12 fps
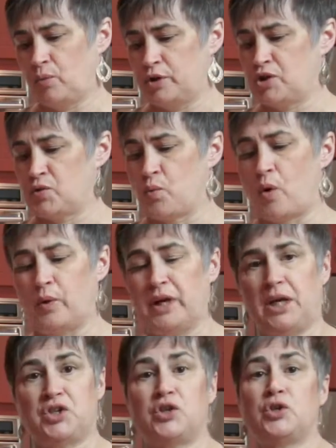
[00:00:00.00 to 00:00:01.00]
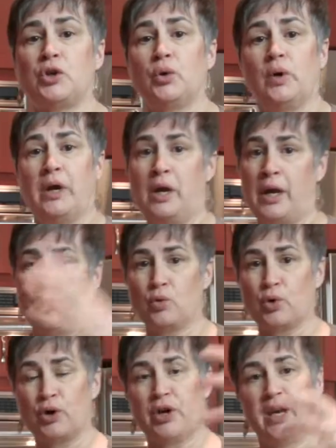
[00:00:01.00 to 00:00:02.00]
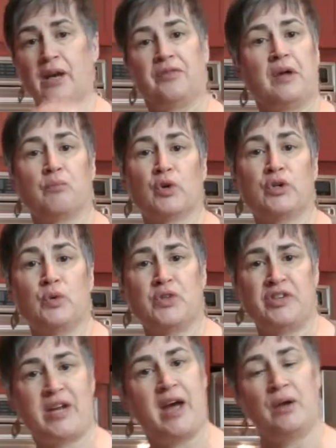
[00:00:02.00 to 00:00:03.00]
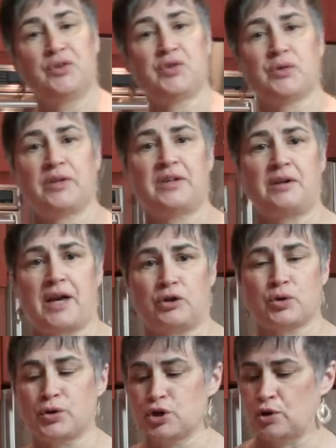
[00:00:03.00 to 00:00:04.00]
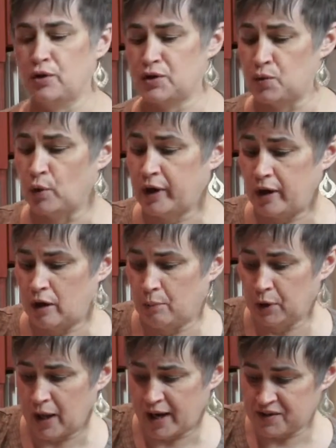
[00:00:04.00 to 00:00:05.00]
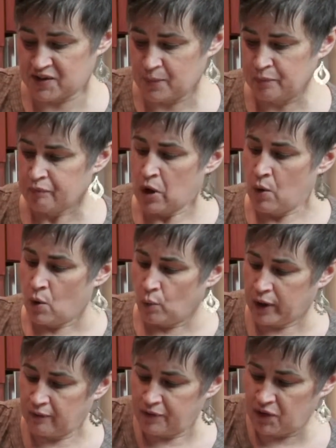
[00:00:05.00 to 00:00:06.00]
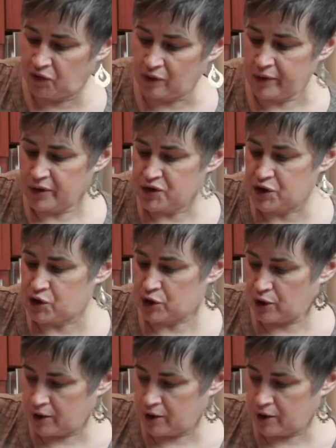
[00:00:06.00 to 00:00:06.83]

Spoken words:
which is what we need to do in order to get them reduced down so that the natural sugars will caramelize. We give this a little stir.